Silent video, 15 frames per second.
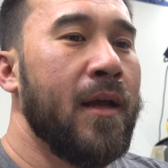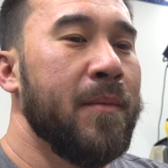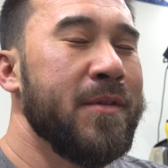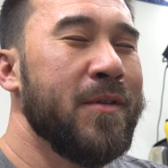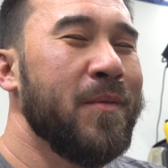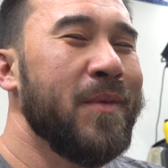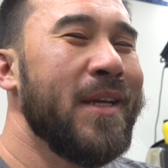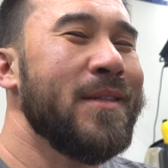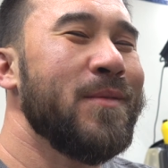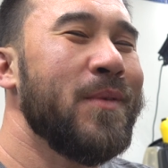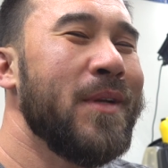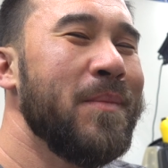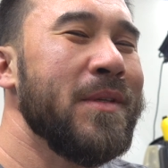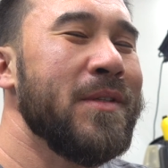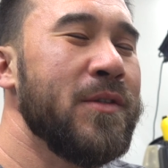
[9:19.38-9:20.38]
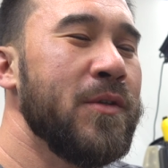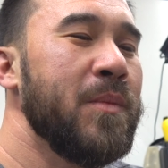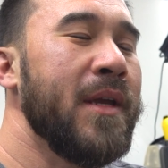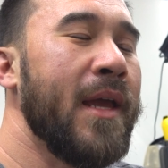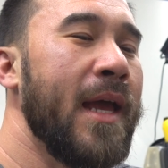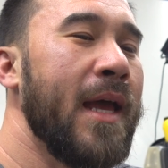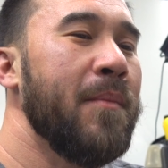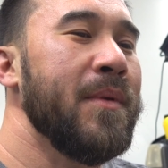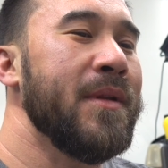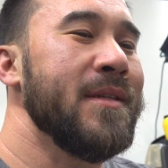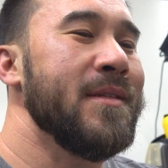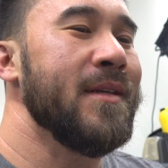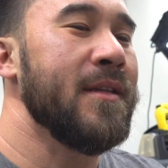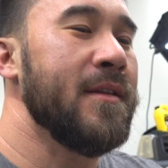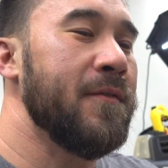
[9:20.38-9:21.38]
So that's what I'm assuming happened,
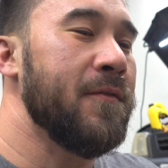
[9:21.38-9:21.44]
is that the